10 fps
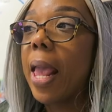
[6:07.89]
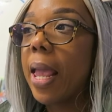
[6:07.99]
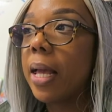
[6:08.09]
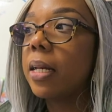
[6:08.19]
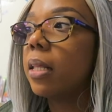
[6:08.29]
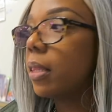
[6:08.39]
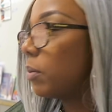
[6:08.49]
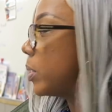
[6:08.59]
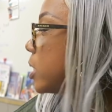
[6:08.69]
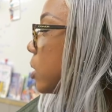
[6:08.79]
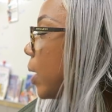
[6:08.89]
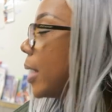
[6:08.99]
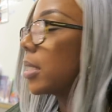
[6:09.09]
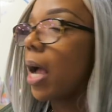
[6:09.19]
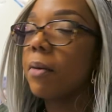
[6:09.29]
and then we still
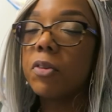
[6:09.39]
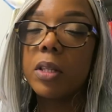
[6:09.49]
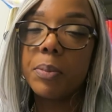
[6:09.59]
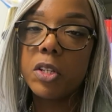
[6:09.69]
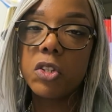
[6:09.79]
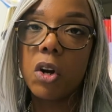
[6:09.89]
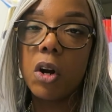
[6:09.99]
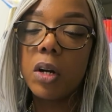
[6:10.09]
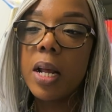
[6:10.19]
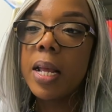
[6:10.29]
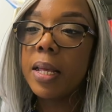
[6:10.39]
had time for them to start